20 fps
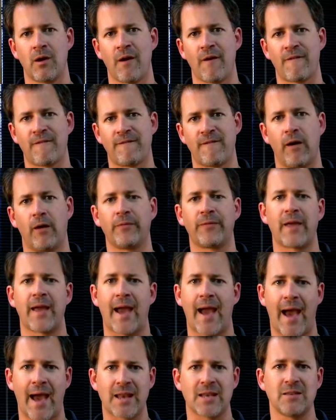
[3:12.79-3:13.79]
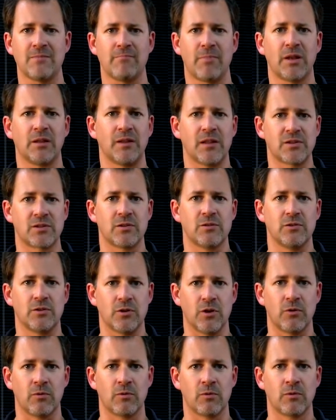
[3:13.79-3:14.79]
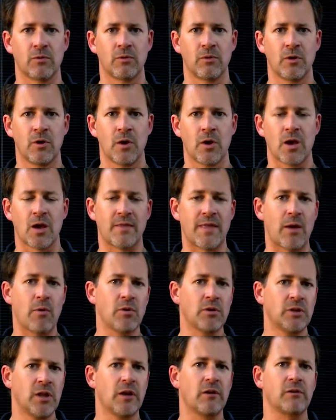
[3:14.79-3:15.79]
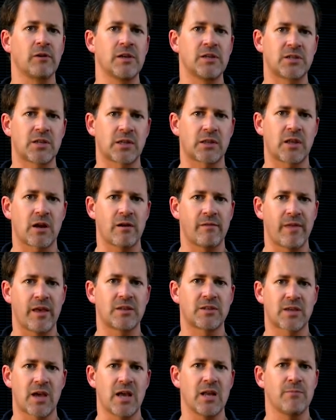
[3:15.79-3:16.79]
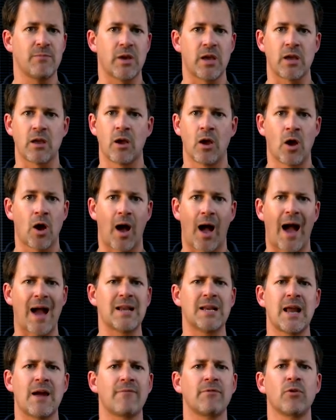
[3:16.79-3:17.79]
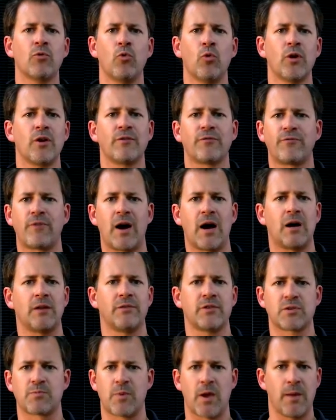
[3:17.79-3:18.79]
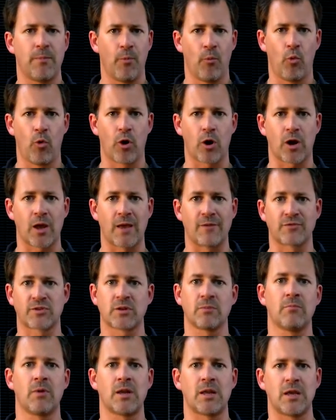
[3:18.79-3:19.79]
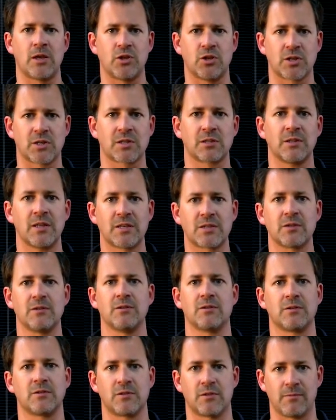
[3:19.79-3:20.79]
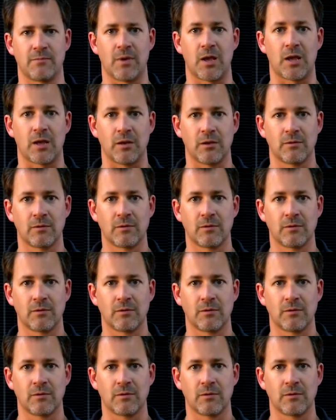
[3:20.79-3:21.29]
felt they hadn't been listened to. And they would literally sit there and they'd say to me, I never would have filed this paperwork if somebody had just listened to me.